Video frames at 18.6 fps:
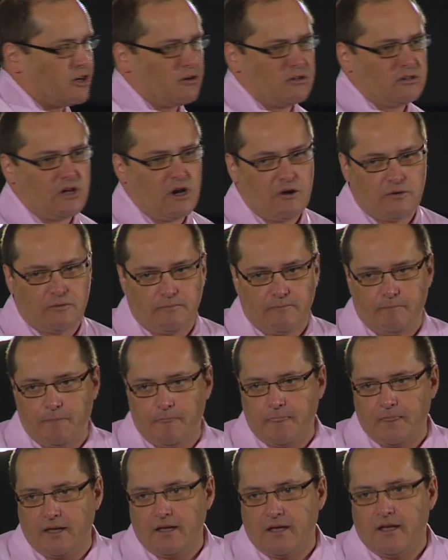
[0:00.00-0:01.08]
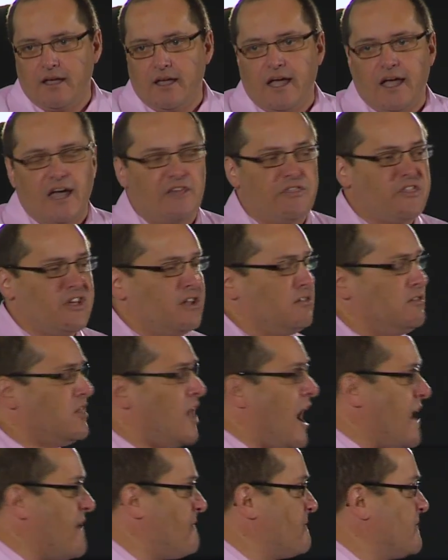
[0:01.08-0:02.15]
year alone, and the
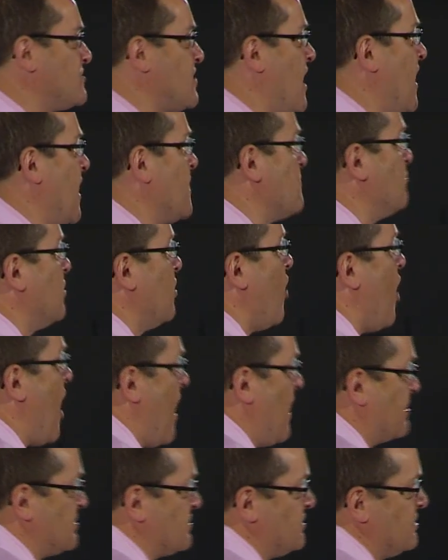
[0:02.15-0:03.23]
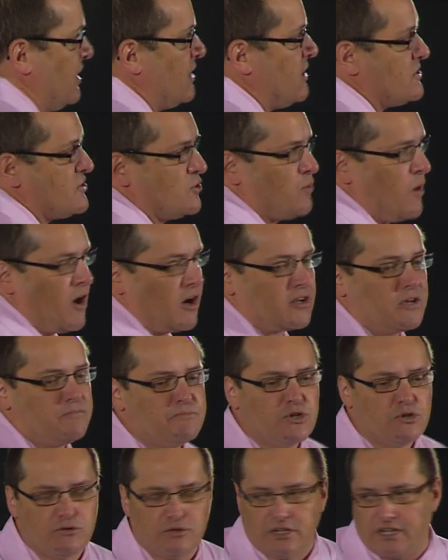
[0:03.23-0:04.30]
lifetime loss to our
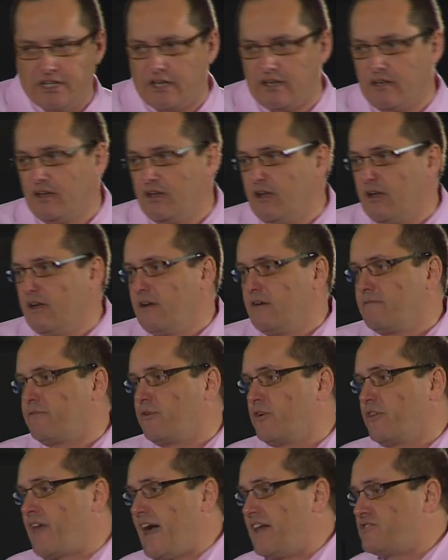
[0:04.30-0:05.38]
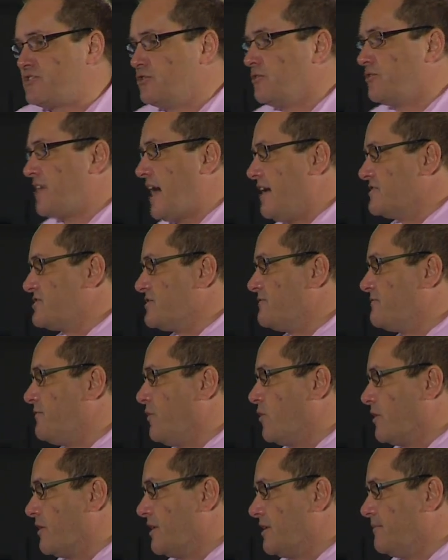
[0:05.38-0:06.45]
community for that
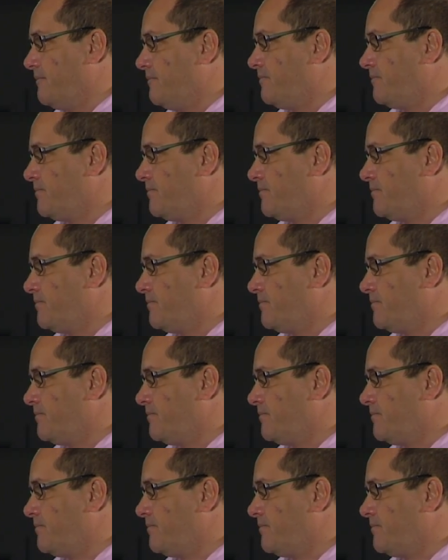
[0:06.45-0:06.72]
2040.